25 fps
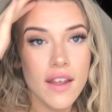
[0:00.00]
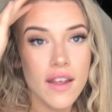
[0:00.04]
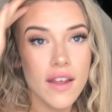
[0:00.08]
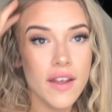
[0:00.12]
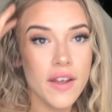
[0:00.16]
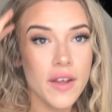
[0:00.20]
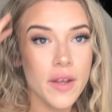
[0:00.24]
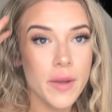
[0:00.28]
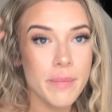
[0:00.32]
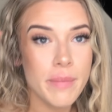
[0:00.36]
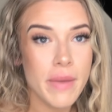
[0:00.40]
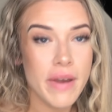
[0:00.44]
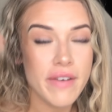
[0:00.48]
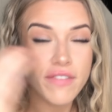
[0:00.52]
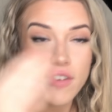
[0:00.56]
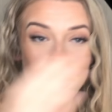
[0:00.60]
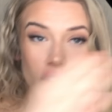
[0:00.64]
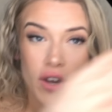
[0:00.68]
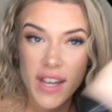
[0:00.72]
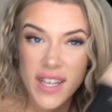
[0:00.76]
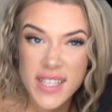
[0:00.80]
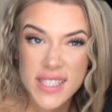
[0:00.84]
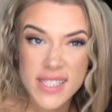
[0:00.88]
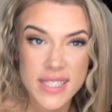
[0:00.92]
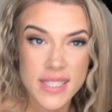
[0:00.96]
My
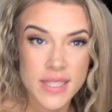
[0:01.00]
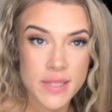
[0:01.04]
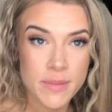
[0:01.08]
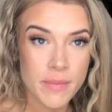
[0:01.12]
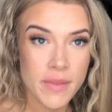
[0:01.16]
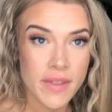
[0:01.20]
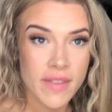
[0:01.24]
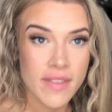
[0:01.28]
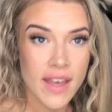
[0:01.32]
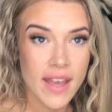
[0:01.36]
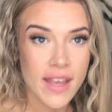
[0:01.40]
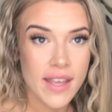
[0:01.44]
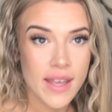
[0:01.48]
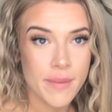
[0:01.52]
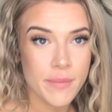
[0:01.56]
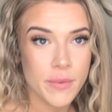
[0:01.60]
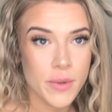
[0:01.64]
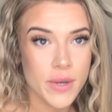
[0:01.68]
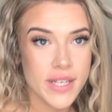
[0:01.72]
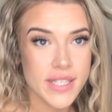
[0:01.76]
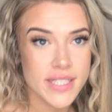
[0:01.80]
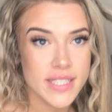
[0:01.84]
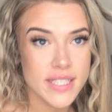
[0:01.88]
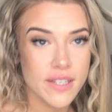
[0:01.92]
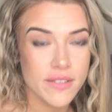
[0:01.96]
forehead is something that I am
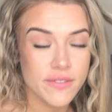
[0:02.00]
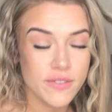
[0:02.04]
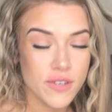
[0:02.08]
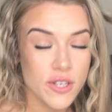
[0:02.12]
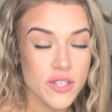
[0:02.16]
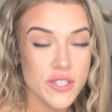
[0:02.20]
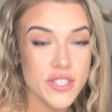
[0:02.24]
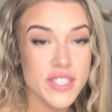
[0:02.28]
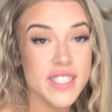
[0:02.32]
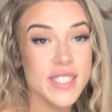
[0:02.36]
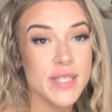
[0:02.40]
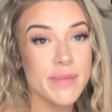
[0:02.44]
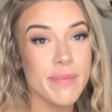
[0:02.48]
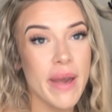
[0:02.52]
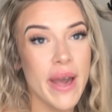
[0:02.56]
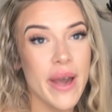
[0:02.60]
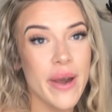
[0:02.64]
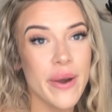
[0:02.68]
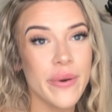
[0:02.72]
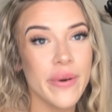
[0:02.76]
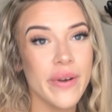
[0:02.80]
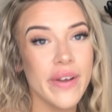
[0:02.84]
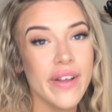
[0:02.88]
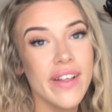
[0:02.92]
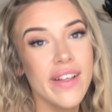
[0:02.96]
quite self-conscious
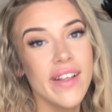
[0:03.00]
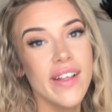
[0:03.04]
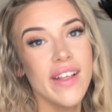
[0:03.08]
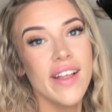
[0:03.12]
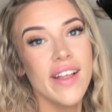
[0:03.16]
about.